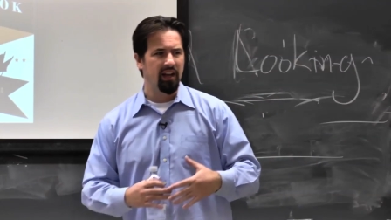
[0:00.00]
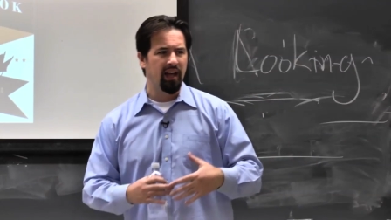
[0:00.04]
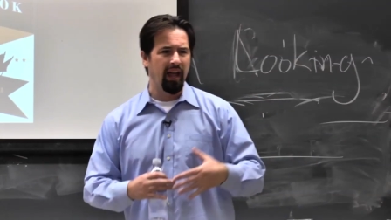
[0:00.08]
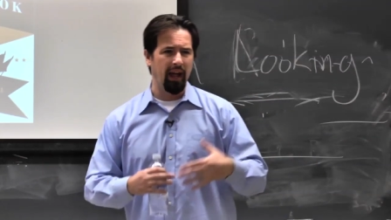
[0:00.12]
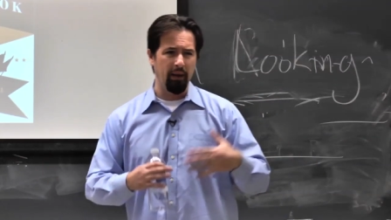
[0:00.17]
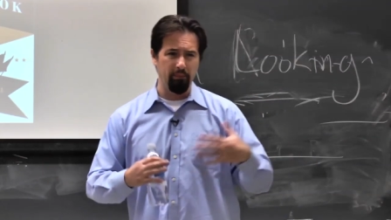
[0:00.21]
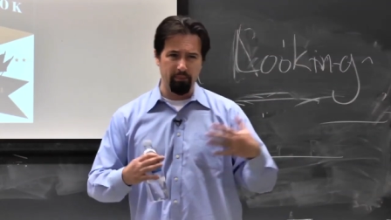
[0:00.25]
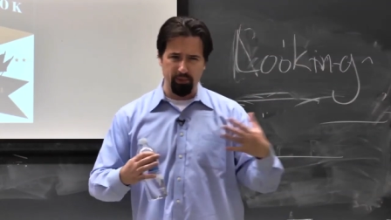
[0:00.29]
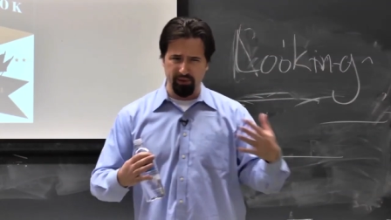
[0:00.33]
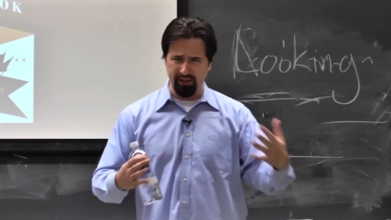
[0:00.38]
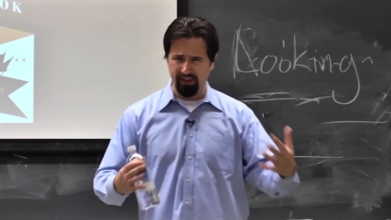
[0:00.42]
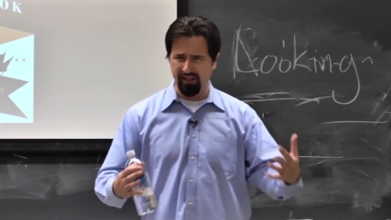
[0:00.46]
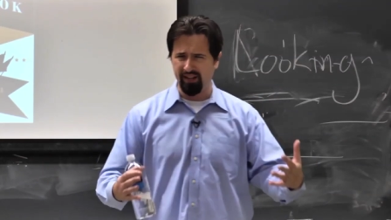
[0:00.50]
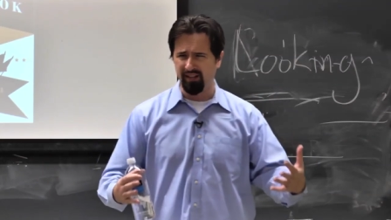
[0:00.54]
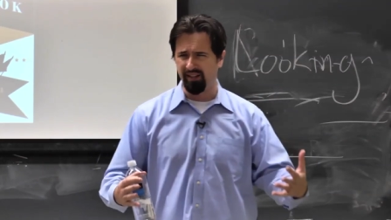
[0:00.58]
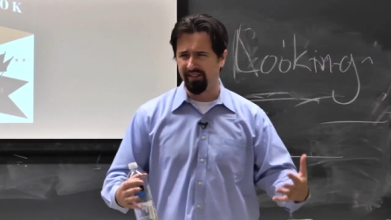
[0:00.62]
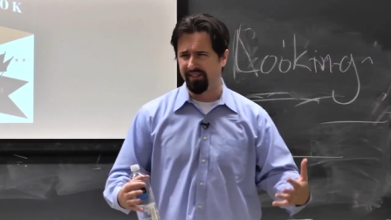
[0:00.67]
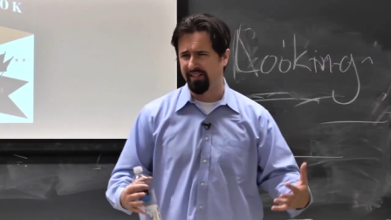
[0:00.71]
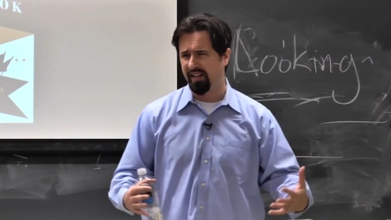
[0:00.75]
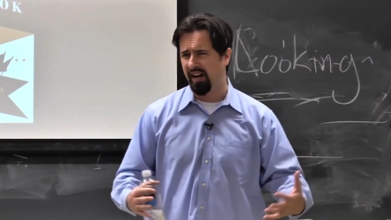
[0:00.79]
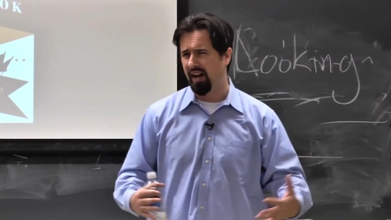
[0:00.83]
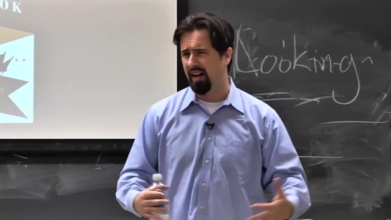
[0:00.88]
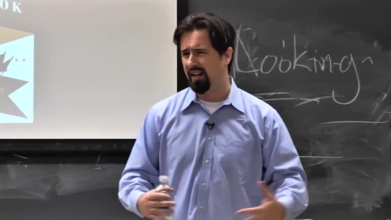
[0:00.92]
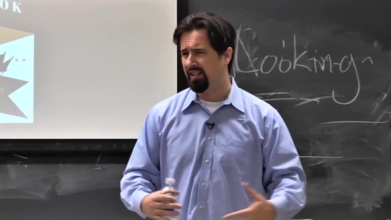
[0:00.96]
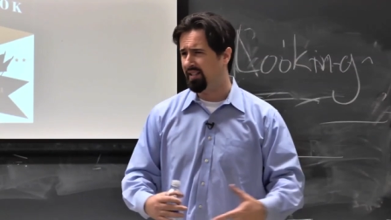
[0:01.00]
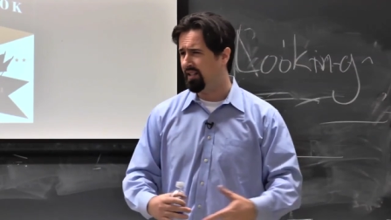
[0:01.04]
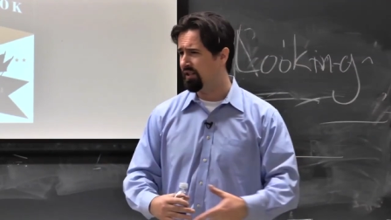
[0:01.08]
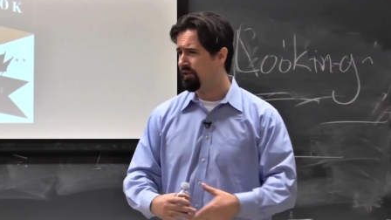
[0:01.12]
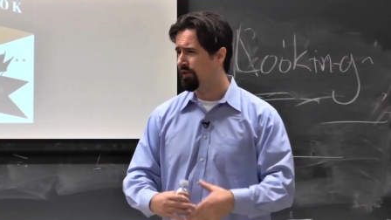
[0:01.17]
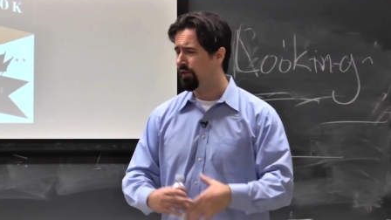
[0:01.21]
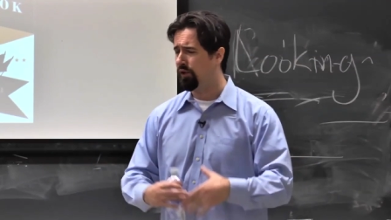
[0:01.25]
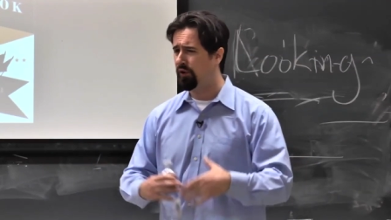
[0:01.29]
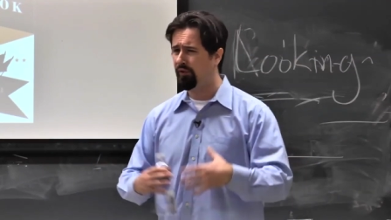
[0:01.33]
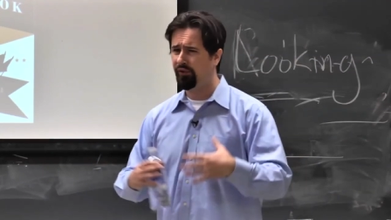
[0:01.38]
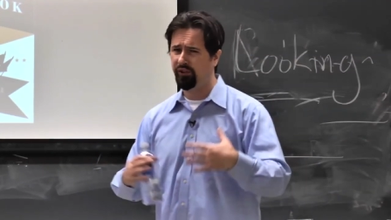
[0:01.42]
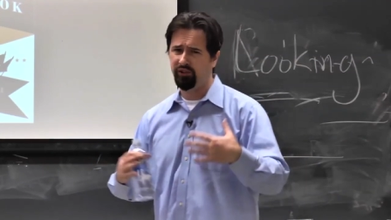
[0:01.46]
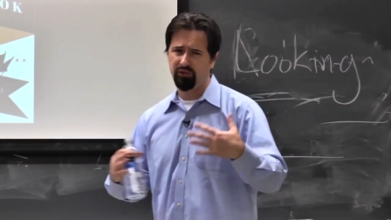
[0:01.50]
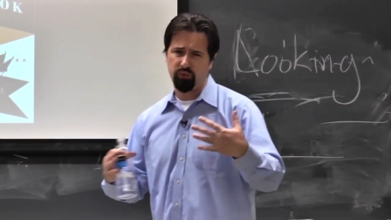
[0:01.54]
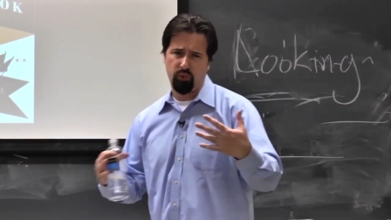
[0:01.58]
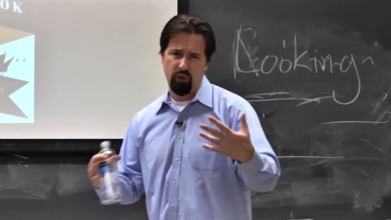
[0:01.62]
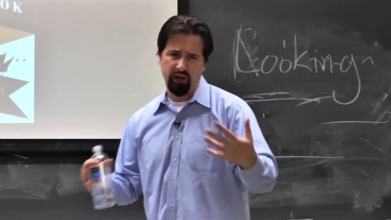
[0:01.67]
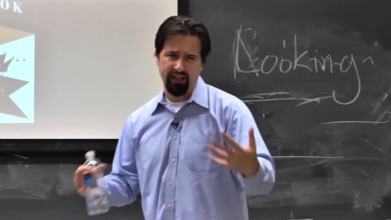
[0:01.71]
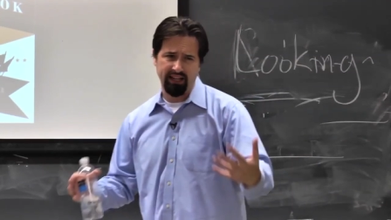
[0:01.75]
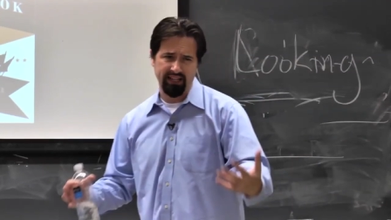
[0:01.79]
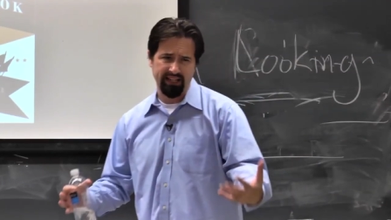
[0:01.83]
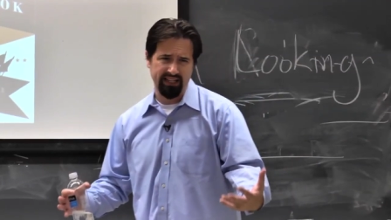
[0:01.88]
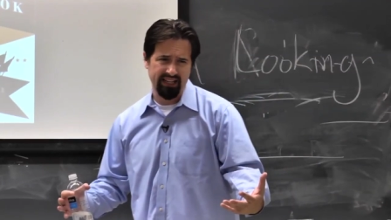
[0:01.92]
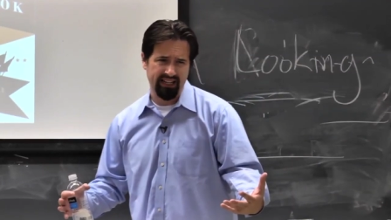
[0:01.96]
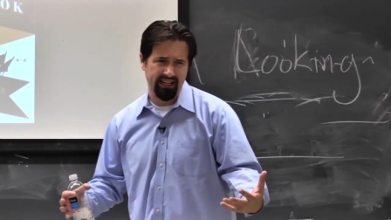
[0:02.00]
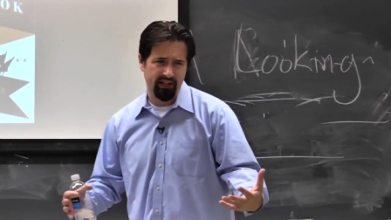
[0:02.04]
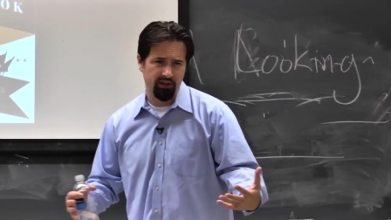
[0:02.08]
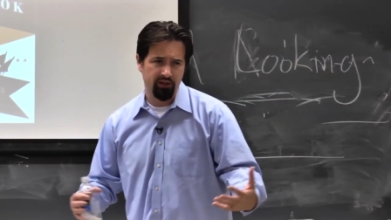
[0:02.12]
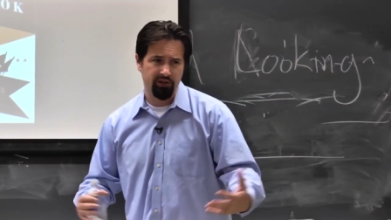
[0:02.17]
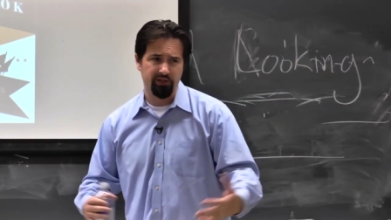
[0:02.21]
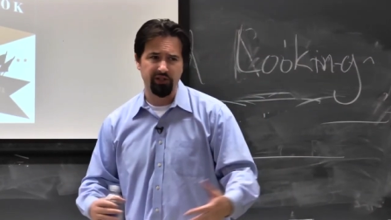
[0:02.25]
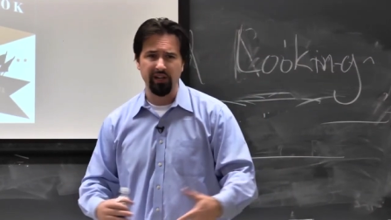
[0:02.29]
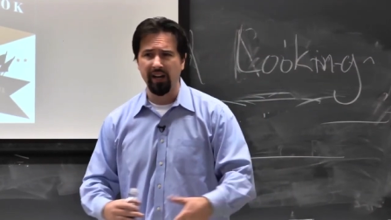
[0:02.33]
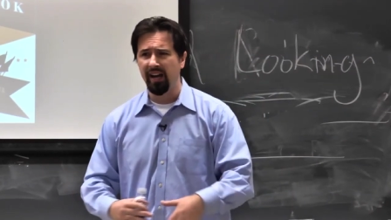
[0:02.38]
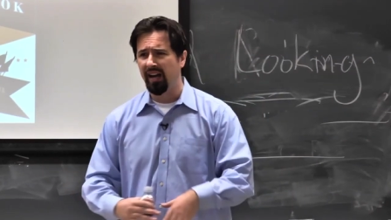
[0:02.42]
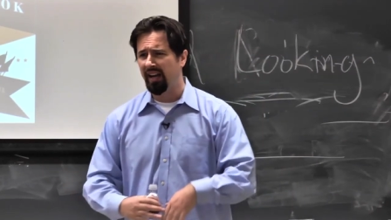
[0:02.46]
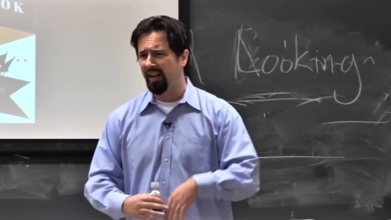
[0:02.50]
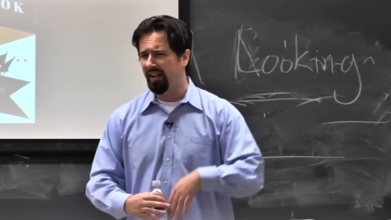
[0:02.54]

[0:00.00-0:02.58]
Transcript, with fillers: and political sciences for over 20 years.